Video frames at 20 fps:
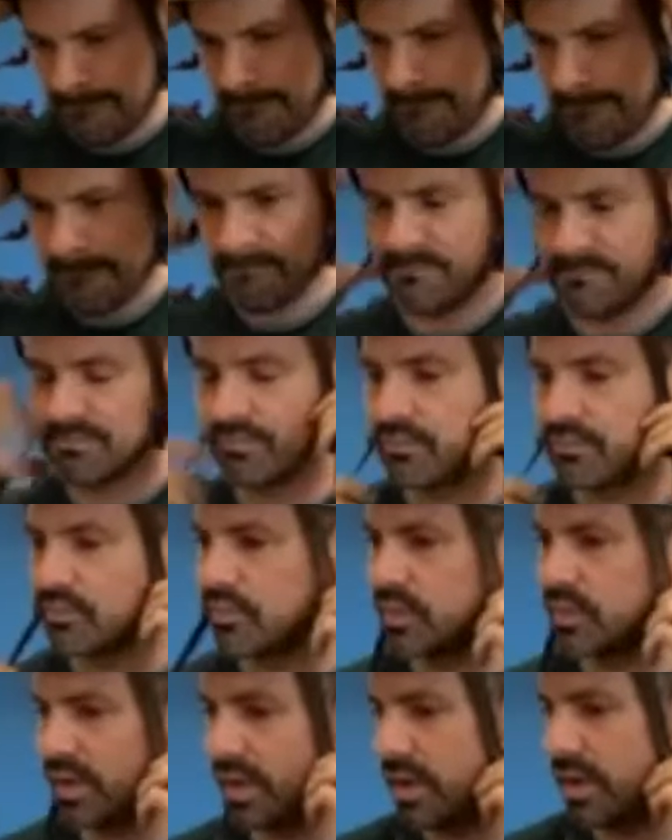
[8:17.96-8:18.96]

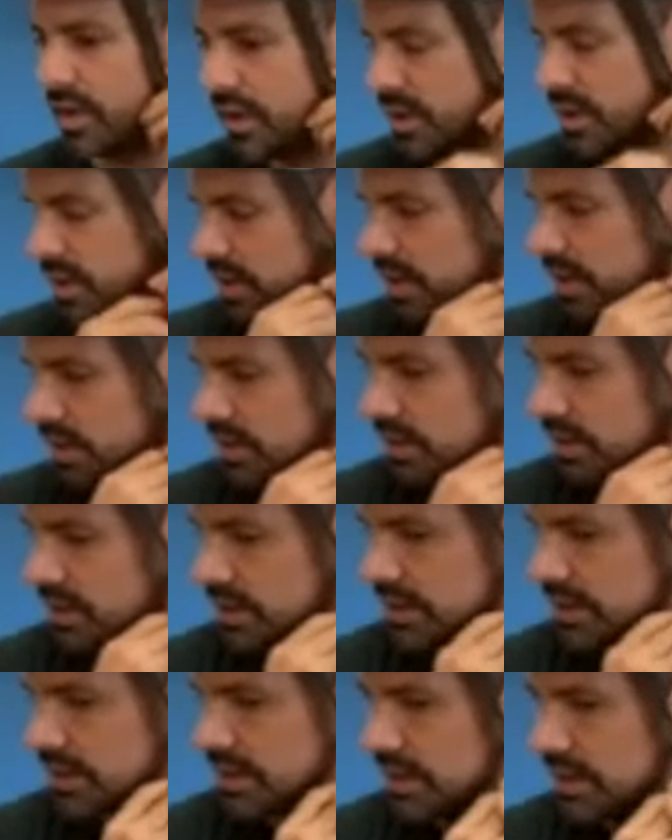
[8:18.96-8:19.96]

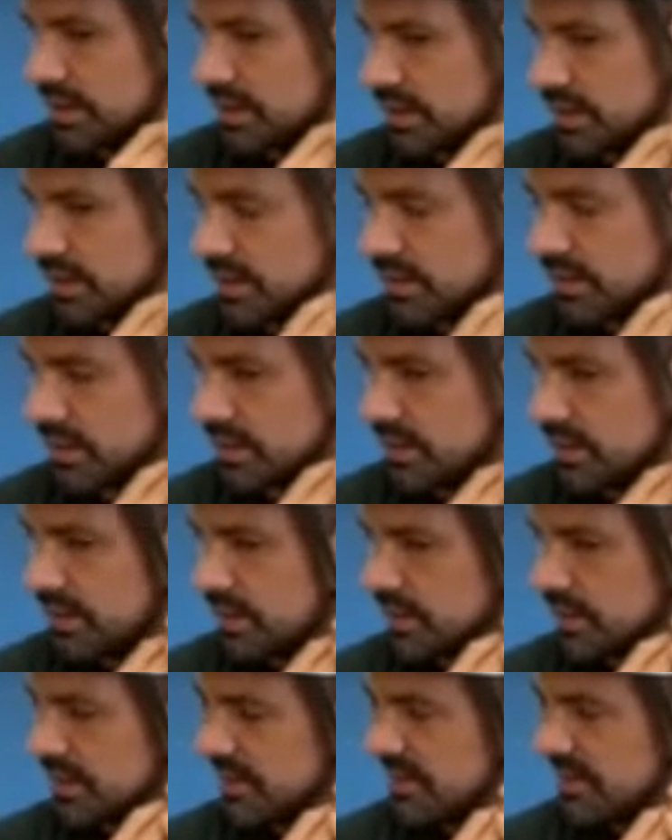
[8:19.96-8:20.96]

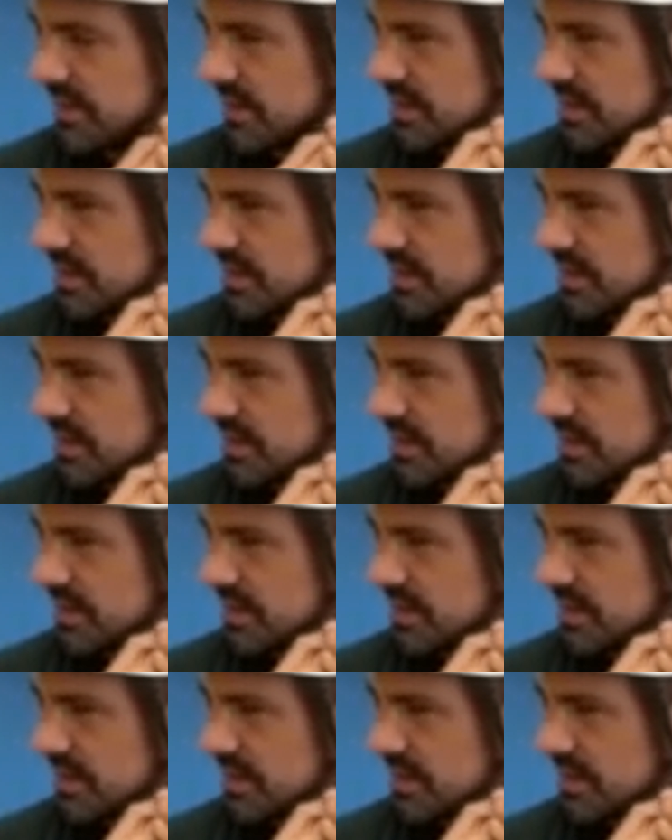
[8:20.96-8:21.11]
[no speech]